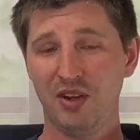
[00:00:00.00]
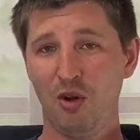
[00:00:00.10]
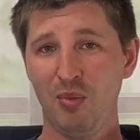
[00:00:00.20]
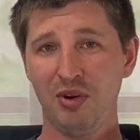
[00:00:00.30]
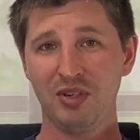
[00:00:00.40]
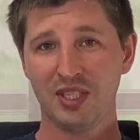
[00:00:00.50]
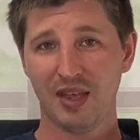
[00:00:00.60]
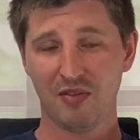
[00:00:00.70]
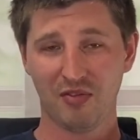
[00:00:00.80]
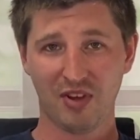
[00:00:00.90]
homeowners
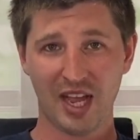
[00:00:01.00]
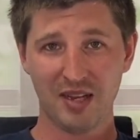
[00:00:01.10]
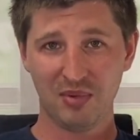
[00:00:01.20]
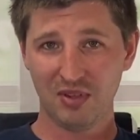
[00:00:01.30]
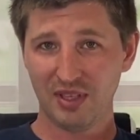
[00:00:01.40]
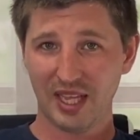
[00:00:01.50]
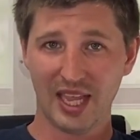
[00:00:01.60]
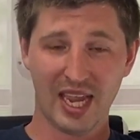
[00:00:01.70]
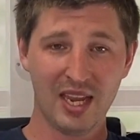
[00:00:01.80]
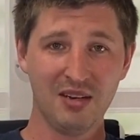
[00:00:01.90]
have a viable
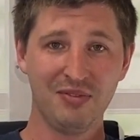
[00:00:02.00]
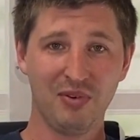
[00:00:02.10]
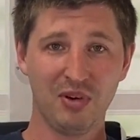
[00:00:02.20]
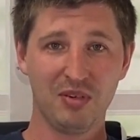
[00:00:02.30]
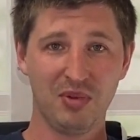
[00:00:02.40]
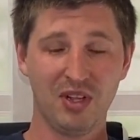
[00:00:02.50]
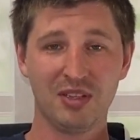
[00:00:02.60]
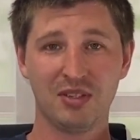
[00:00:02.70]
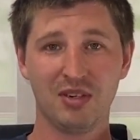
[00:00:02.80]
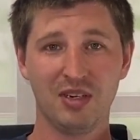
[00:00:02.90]
and affordable
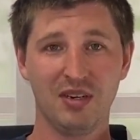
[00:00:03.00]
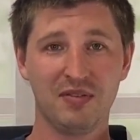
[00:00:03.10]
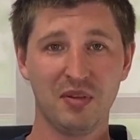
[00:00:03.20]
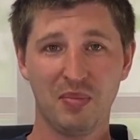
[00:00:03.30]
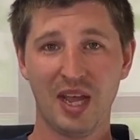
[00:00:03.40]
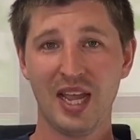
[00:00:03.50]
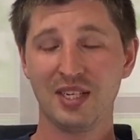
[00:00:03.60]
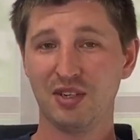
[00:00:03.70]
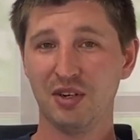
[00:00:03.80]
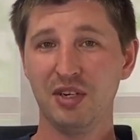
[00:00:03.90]
alternative to
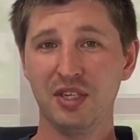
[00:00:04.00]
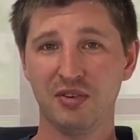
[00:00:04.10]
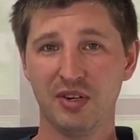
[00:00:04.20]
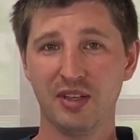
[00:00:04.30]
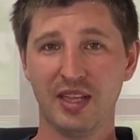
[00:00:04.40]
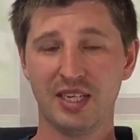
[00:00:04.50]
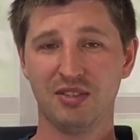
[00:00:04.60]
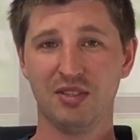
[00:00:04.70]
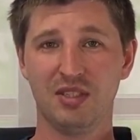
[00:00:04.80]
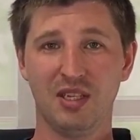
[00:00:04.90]
buying dirty grid
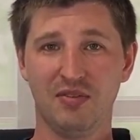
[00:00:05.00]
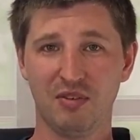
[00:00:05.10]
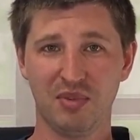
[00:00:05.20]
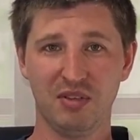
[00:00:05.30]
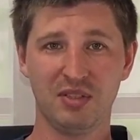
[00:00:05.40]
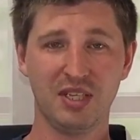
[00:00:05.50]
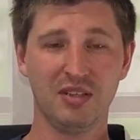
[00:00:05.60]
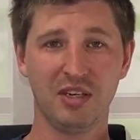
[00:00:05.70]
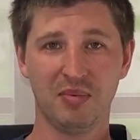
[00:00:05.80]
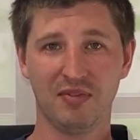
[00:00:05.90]
electricity from a
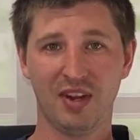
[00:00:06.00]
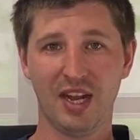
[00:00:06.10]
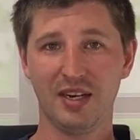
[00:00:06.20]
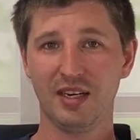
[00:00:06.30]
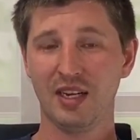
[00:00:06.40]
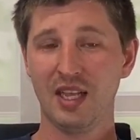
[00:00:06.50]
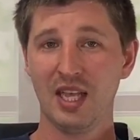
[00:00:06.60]
utility provider.